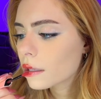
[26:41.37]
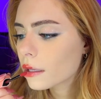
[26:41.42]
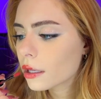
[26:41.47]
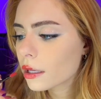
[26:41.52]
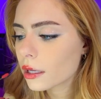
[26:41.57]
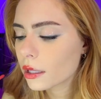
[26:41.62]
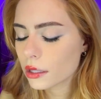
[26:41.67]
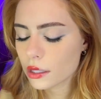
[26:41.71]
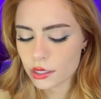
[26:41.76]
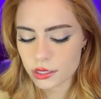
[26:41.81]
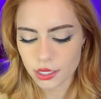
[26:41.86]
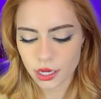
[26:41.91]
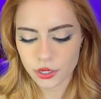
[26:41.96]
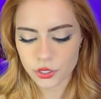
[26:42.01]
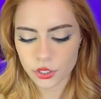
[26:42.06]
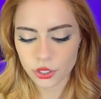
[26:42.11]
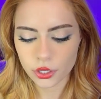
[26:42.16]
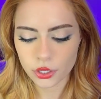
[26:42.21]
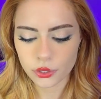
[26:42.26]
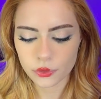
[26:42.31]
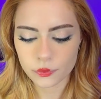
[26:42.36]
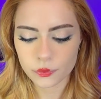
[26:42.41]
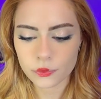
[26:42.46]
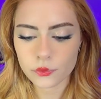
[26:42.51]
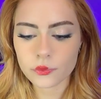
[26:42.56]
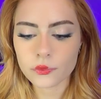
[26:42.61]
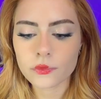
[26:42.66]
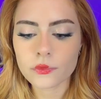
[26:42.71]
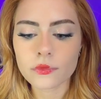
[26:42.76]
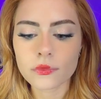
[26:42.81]
at the center
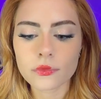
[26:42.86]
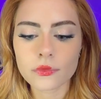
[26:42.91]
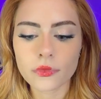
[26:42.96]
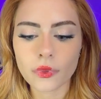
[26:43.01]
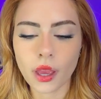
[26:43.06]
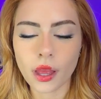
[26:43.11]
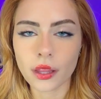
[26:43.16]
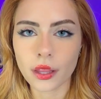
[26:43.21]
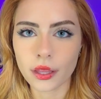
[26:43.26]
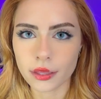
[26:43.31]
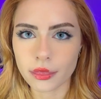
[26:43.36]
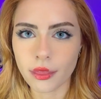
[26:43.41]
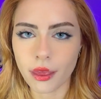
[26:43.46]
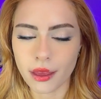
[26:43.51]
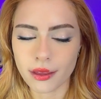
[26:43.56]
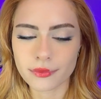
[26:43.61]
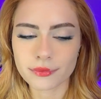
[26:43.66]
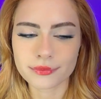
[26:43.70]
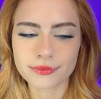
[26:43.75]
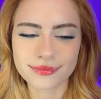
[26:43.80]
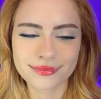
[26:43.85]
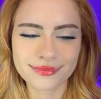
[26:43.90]
like that.